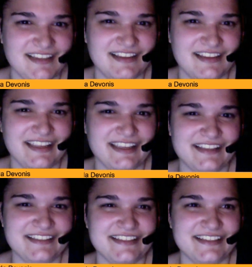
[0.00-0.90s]

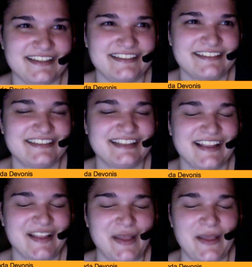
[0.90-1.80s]
And
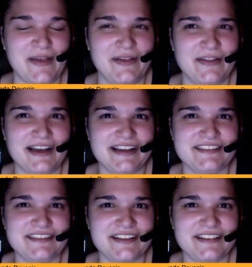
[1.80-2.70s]
I
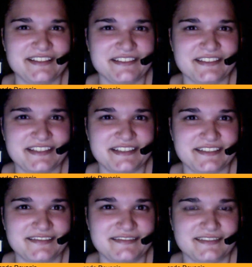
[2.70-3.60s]
saw Ninja
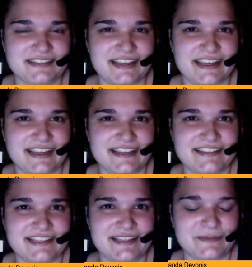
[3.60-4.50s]
Steel,
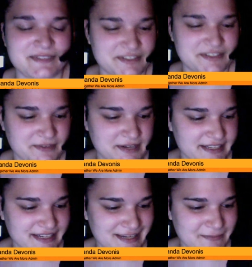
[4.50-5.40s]
and it was a
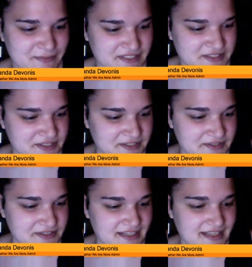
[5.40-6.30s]
great
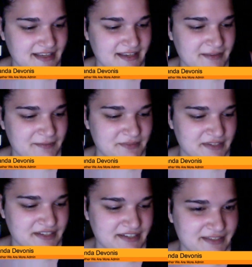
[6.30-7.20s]
episode.
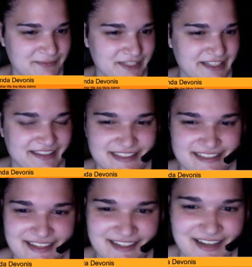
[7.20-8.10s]
But one of the
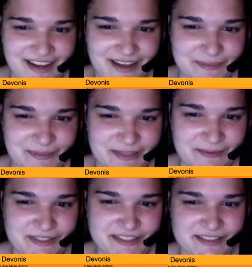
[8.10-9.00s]
things that got me
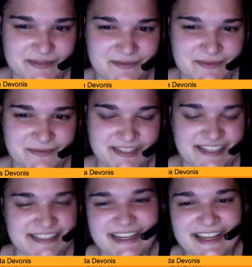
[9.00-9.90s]
was,
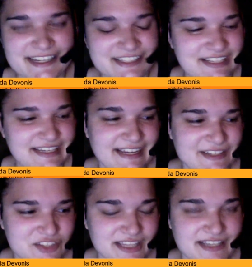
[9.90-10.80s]
because I actually
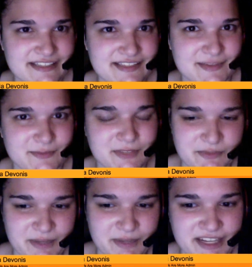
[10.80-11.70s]
catch things with
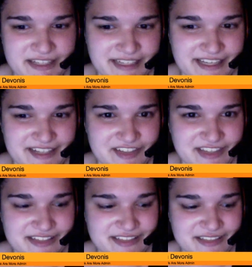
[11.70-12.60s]
my mind, I catch
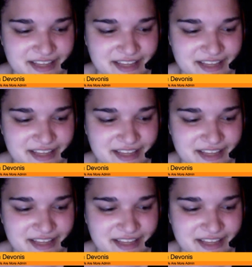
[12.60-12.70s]
things.